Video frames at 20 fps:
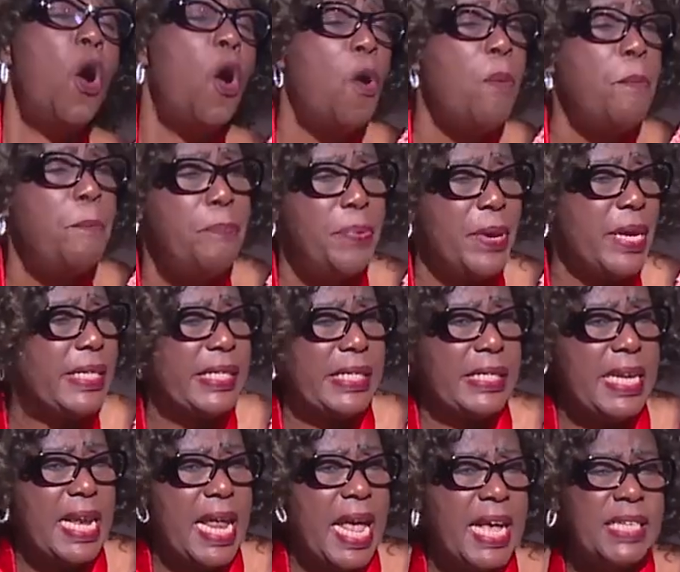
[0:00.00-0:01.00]
your own
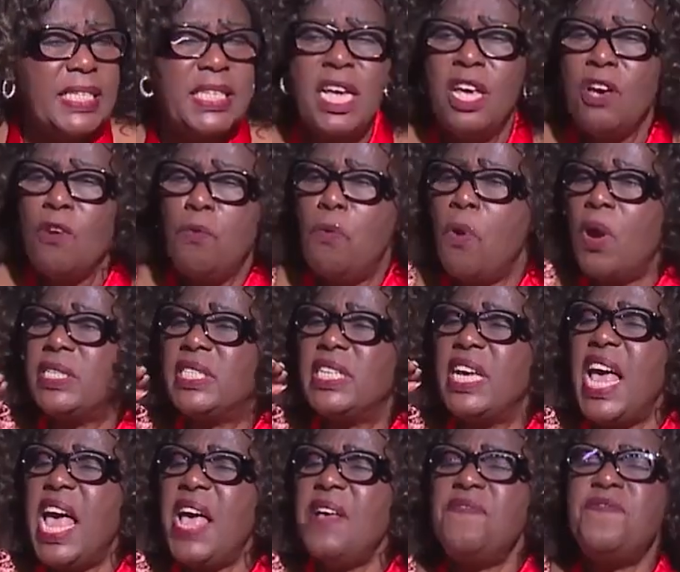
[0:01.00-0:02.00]
business,
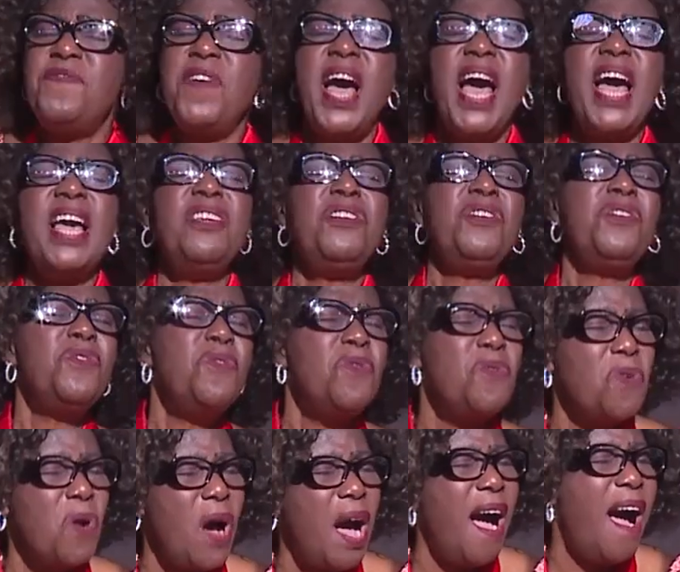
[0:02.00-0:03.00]
whatever
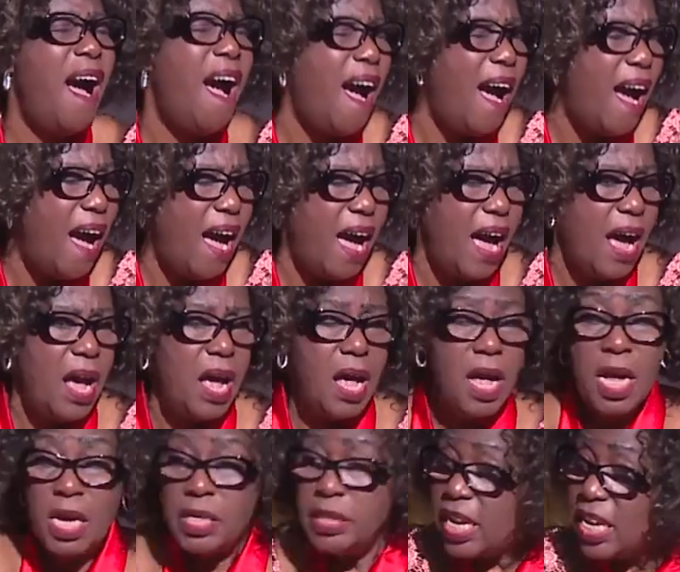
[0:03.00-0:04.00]
you are,
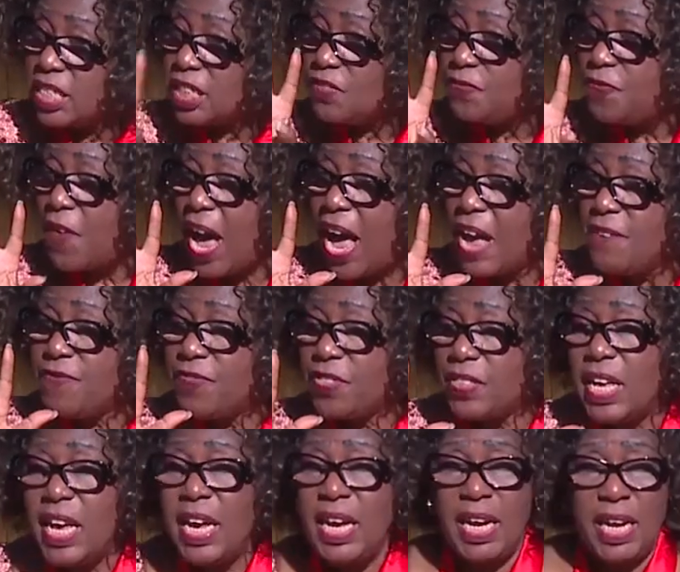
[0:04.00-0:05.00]
these 5
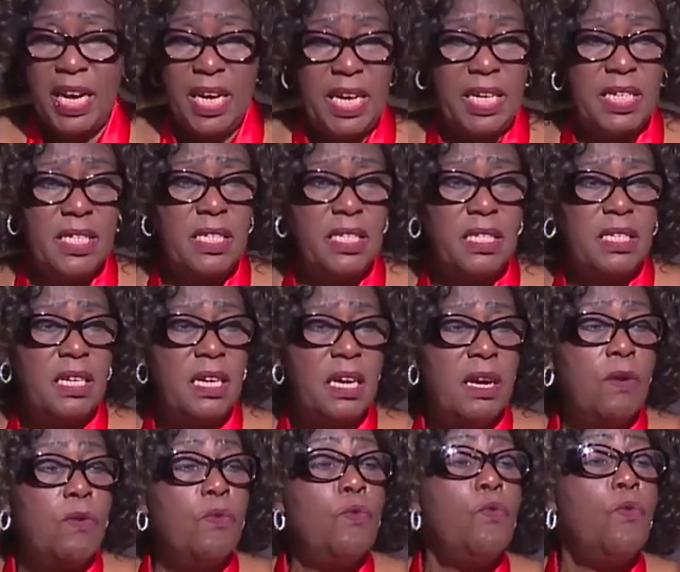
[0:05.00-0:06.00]
things
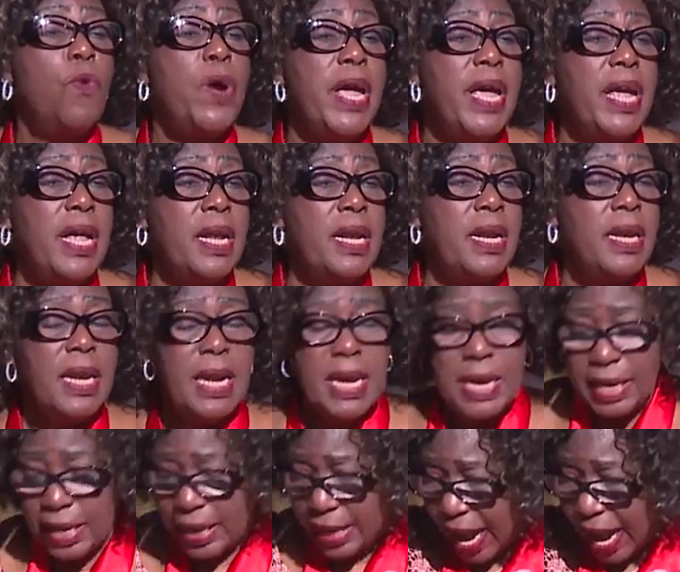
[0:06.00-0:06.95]
will